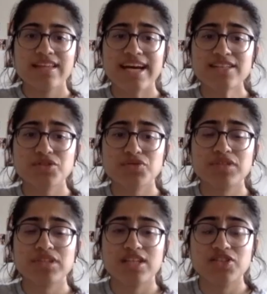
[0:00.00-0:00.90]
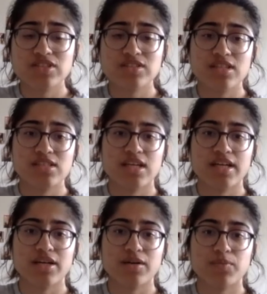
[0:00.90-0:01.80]
That's really interesting to
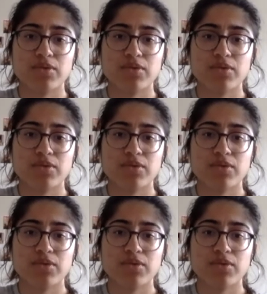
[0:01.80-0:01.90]
hear,